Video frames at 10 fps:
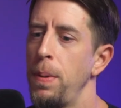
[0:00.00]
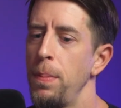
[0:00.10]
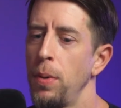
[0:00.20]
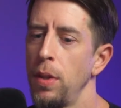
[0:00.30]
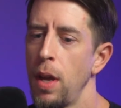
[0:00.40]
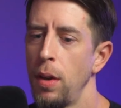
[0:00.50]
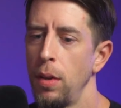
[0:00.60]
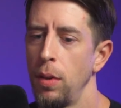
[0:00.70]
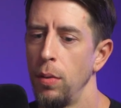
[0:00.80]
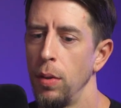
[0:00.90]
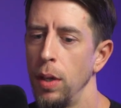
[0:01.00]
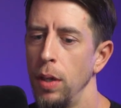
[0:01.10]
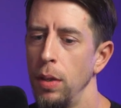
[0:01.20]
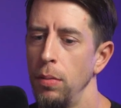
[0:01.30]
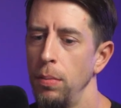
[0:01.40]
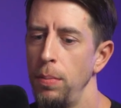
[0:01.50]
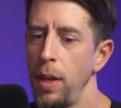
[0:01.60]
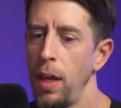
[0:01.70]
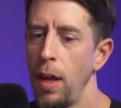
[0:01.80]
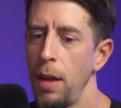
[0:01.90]
the people that were
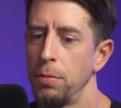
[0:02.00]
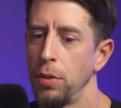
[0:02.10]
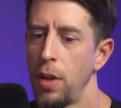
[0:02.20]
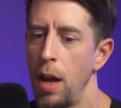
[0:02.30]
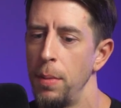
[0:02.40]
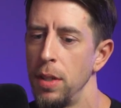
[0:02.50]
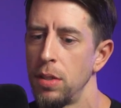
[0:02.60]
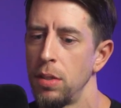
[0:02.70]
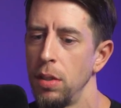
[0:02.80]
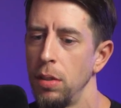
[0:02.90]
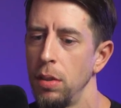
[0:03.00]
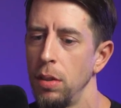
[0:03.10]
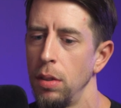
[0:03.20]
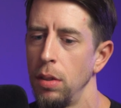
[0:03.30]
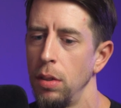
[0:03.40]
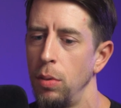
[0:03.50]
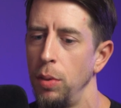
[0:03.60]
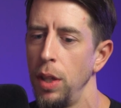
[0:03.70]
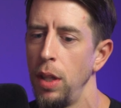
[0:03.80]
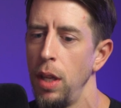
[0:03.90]
making hateful comments
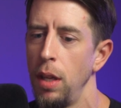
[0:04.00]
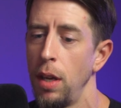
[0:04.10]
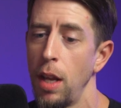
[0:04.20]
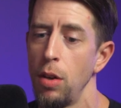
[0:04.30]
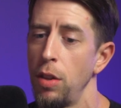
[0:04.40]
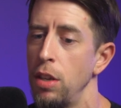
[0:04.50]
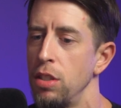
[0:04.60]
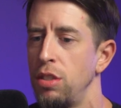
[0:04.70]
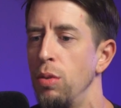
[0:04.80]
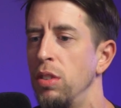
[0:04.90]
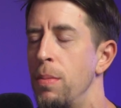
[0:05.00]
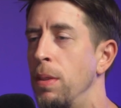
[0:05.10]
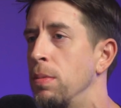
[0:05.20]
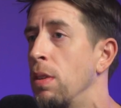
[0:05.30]
really, and I know they just do it to make